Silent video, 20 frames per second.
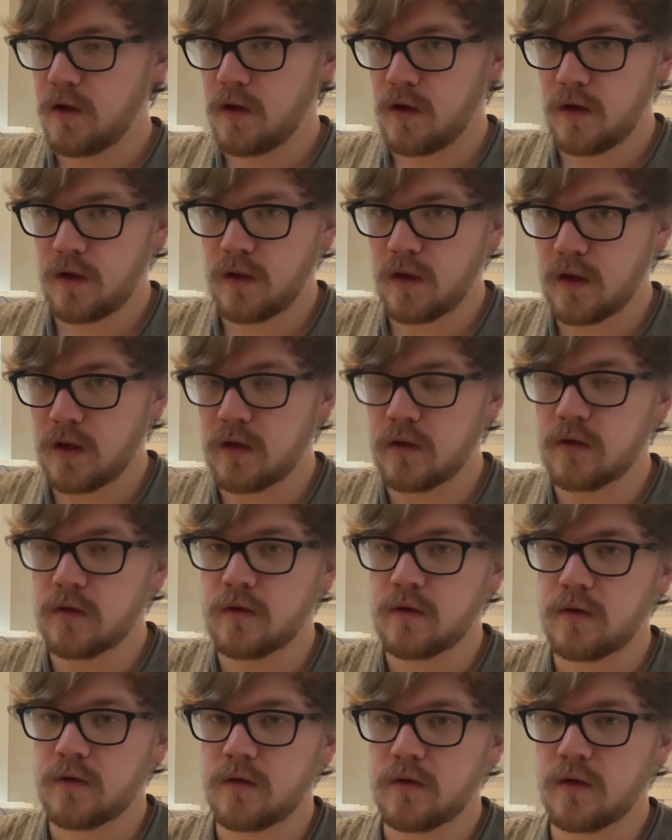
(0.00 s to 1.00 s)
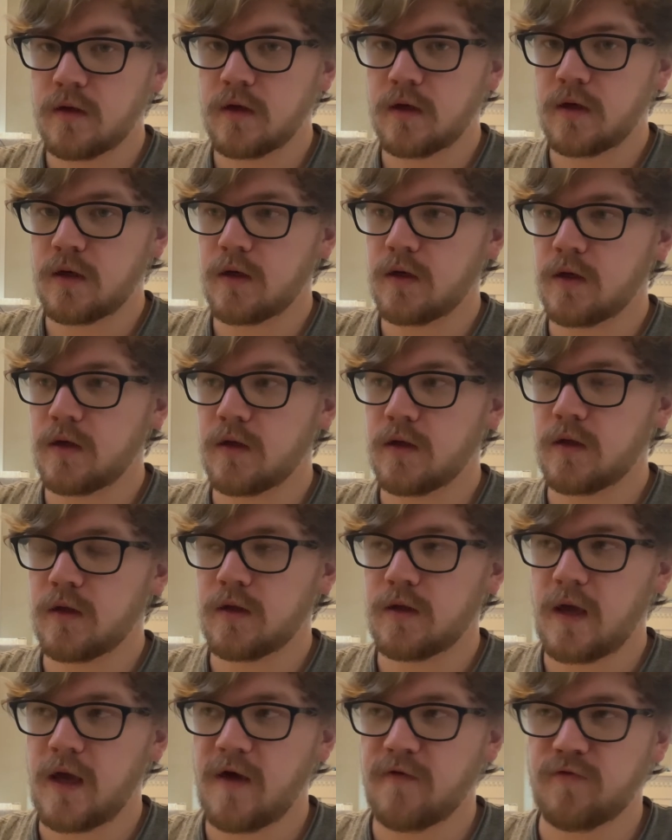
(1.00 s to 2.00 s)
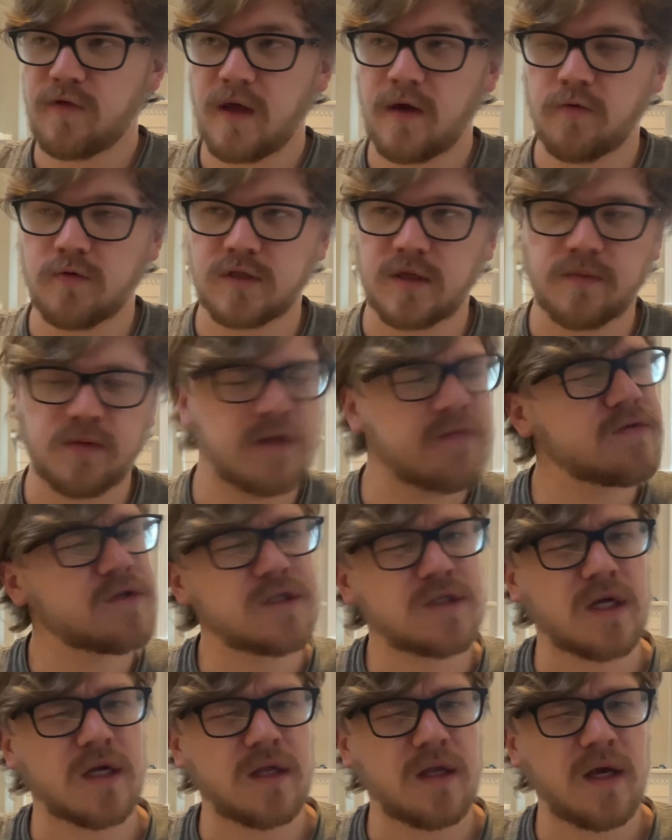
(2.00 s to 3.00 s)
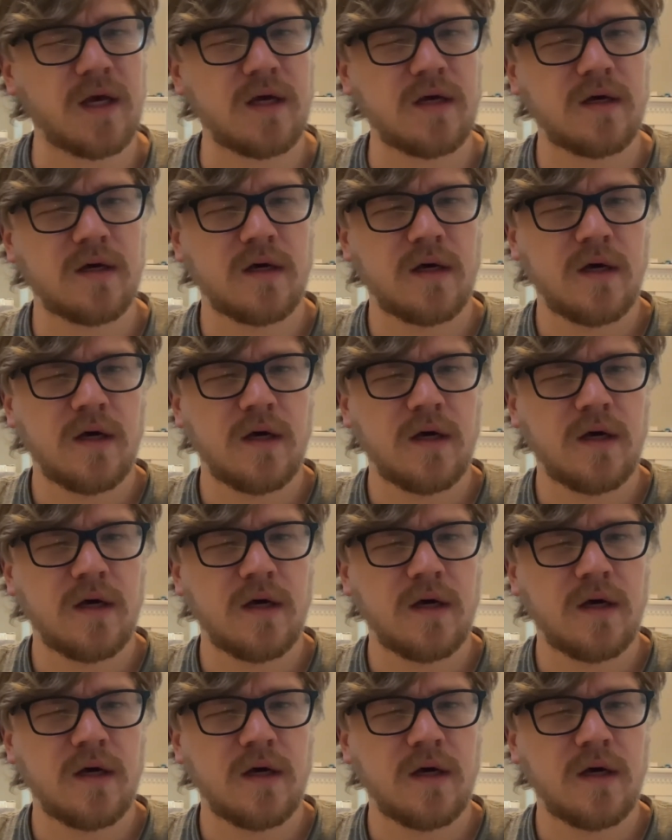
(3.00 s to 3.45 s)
and then the day after that was, I believe, was Sunday.